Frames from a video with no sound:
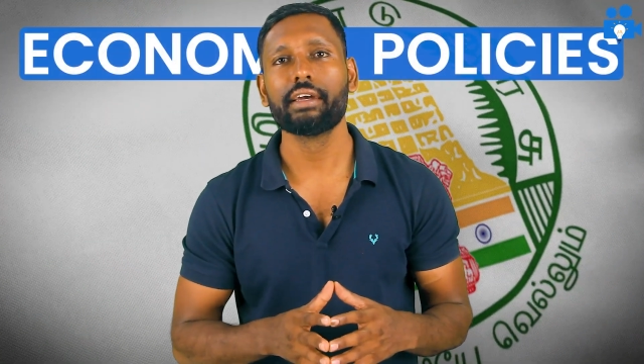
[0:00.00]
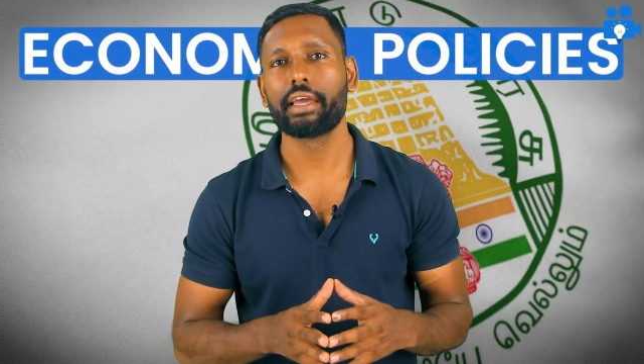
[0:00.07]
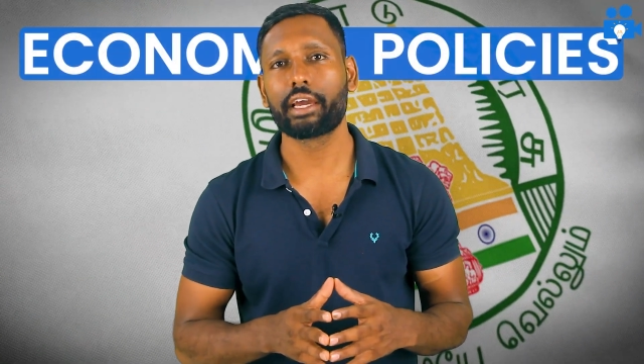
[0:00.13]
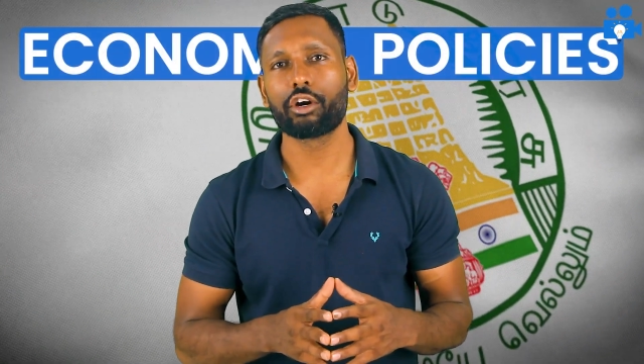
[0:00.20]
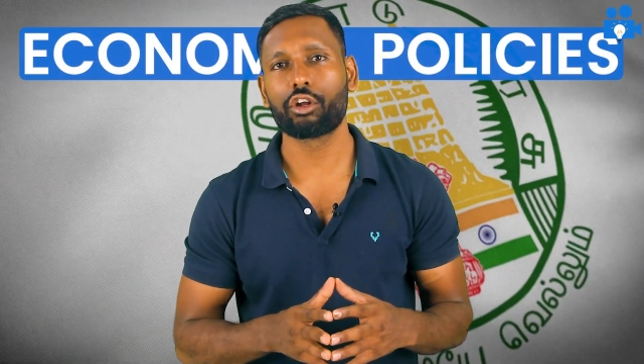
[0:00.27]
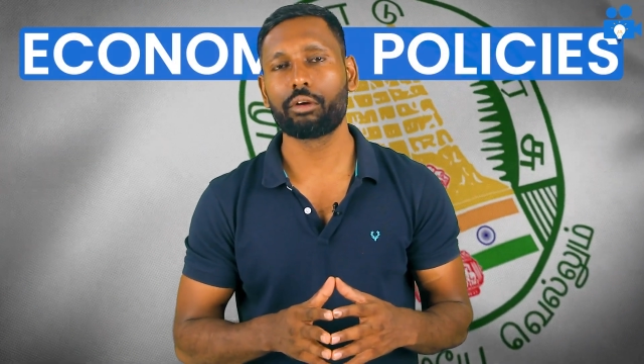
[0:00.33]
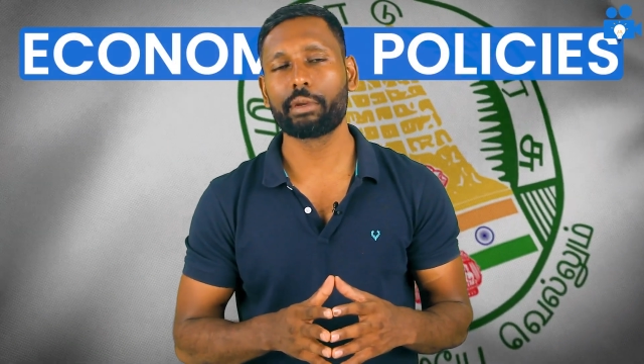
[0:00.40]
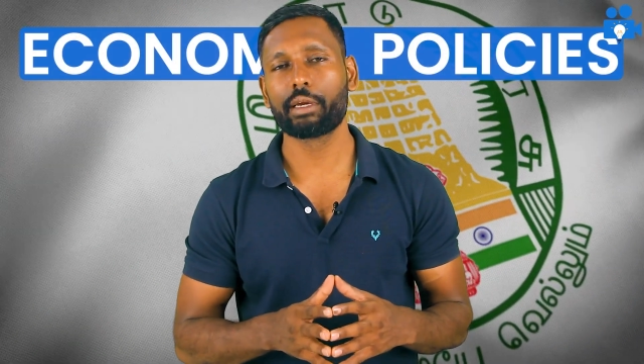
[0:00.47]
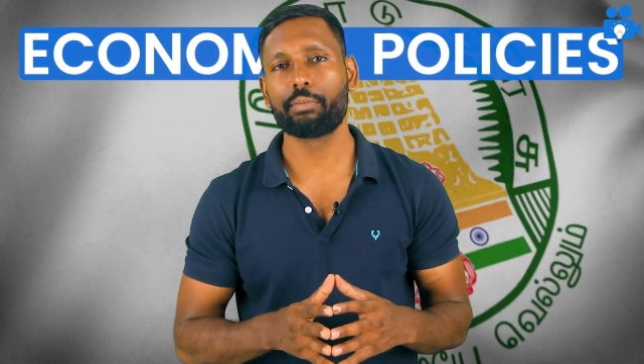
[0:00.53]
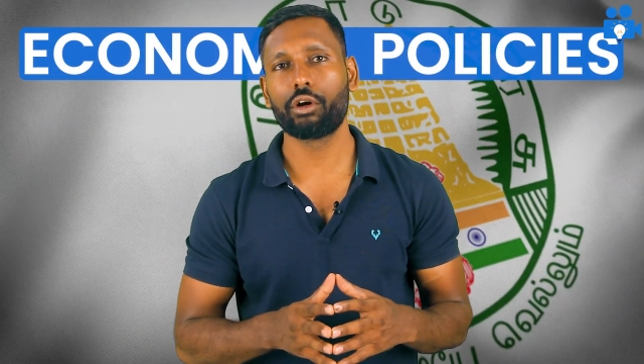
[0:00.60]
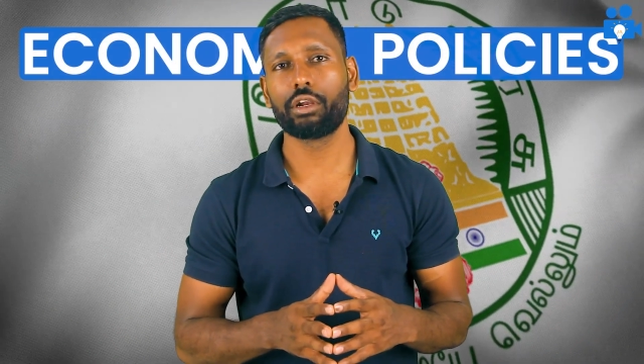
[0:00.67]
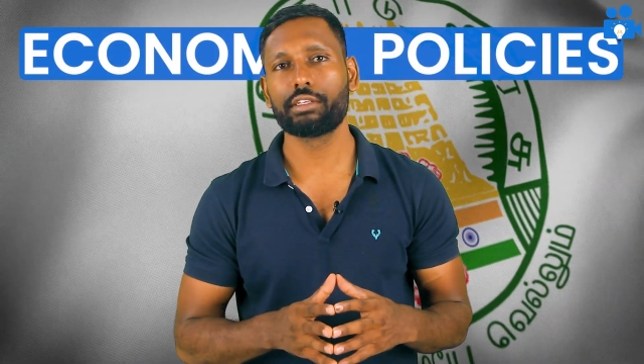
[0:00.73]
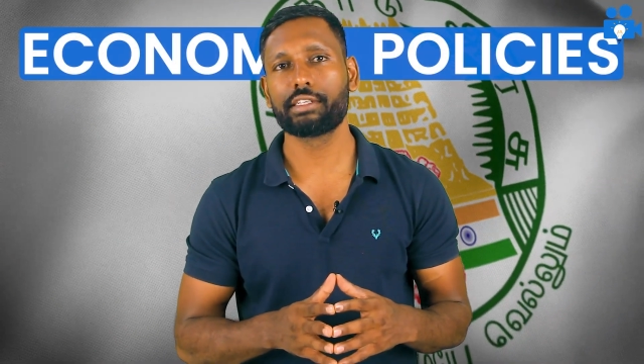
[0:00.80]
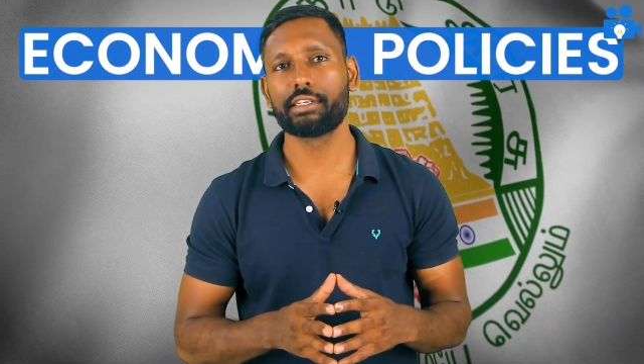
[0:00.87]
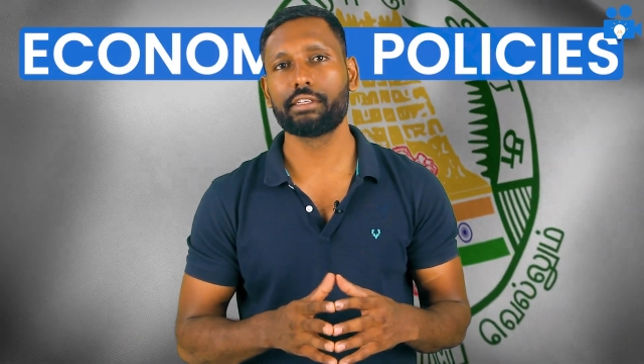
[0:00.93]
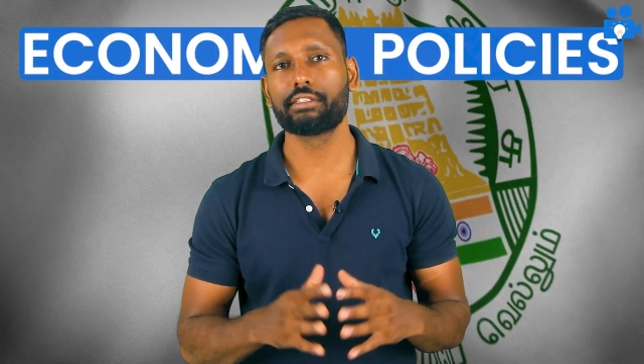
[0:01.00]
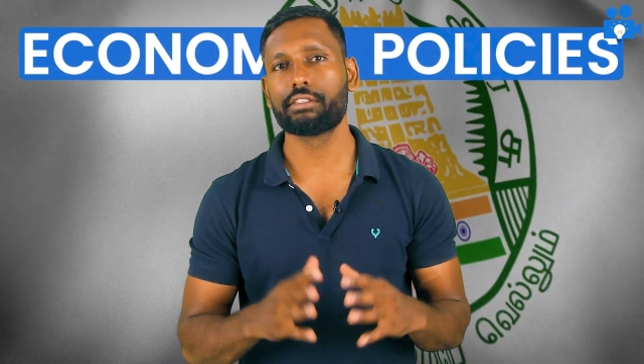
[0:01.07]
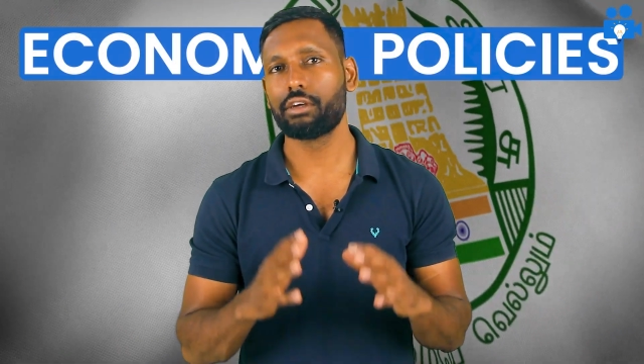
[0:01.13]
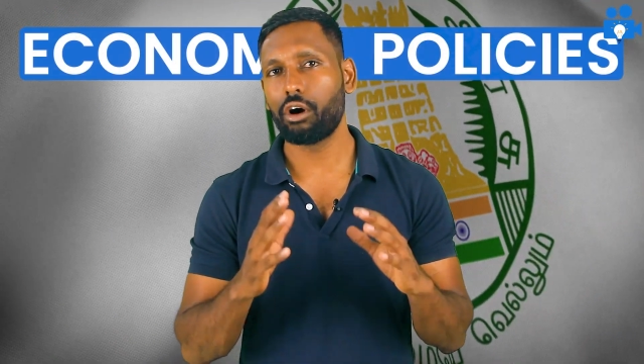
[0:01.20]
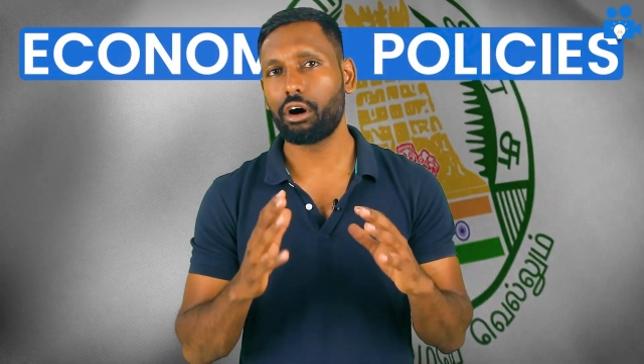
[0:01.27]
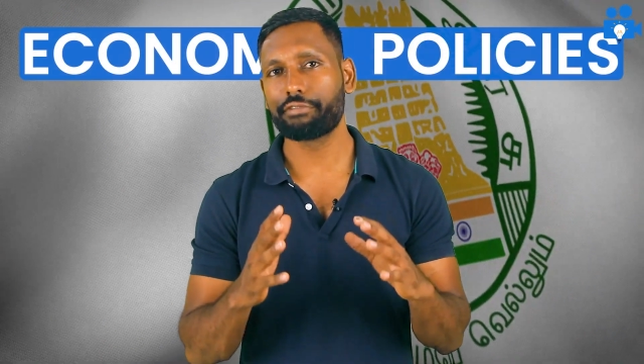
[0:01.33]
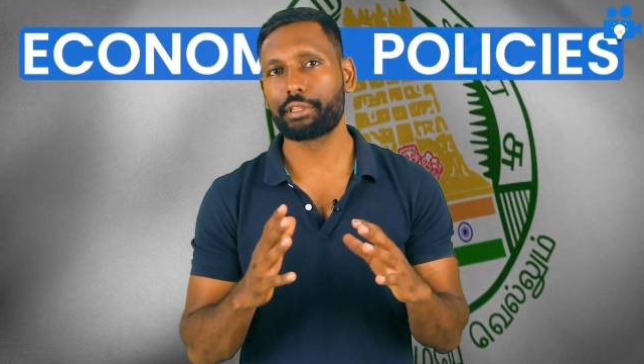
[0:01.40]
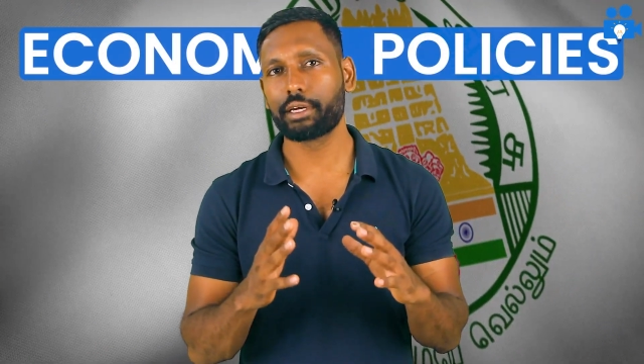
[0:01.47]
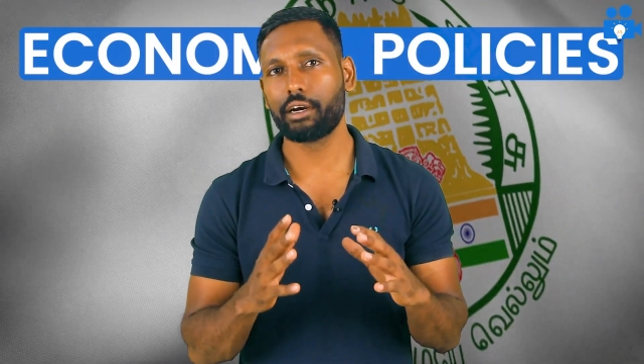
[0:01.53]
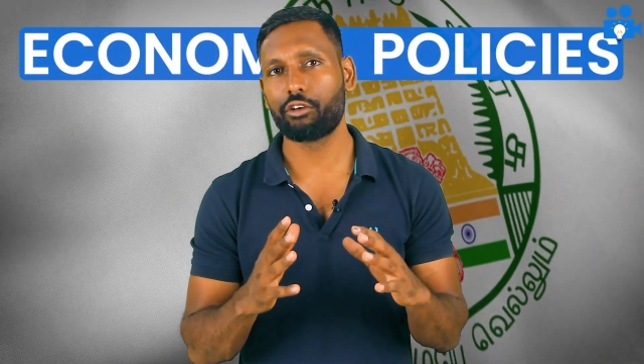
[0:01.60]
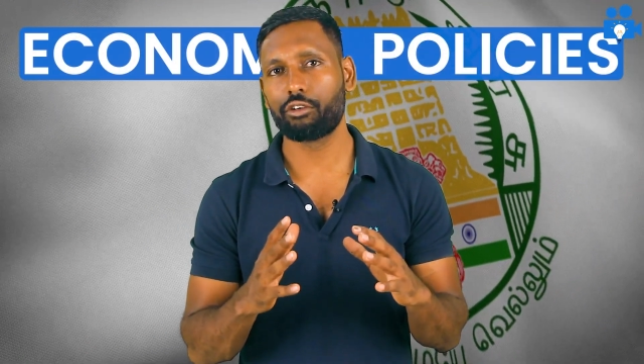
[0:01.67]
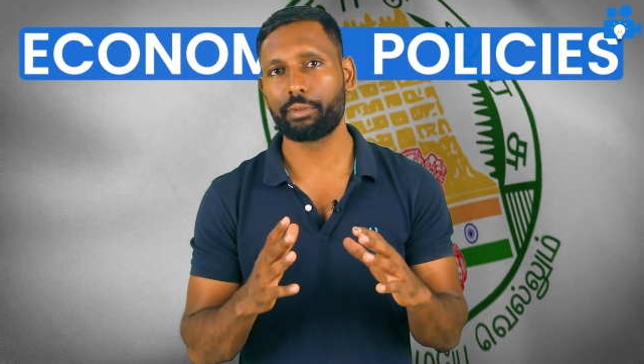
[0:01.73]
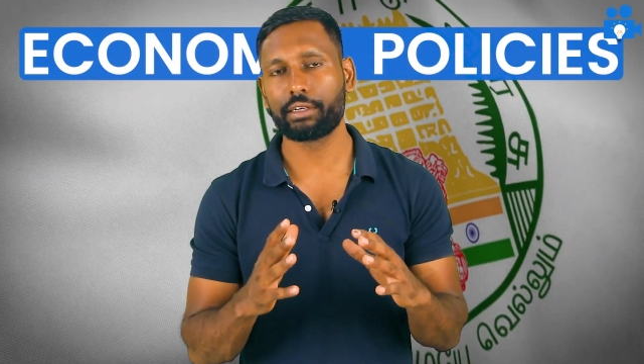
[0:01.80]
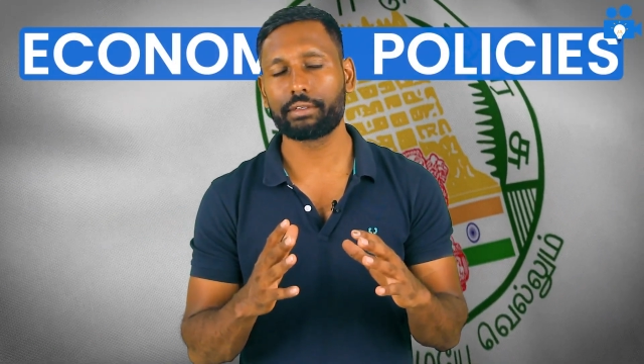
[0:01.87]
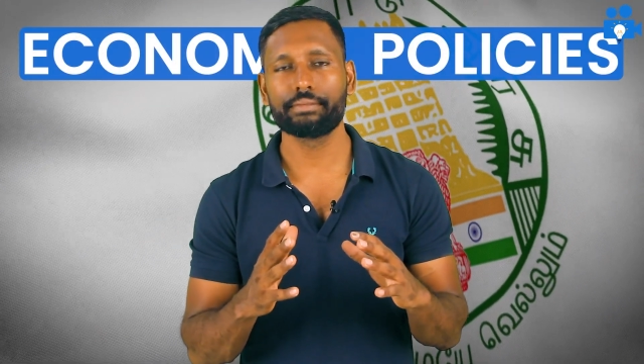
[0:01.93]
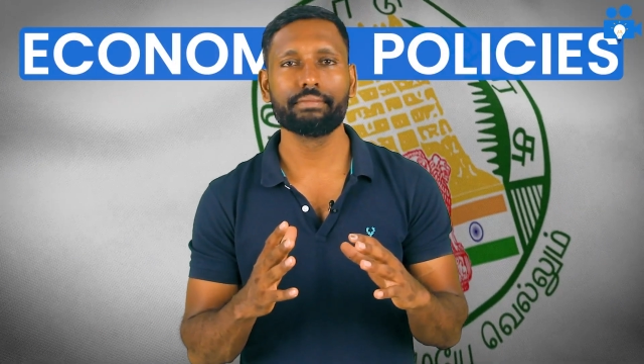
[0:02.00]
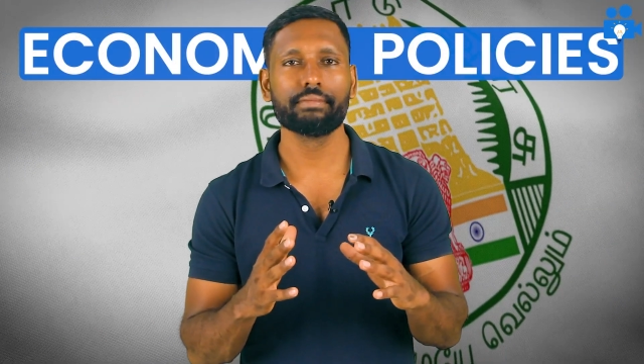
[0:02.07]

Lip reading: economic policies of the government.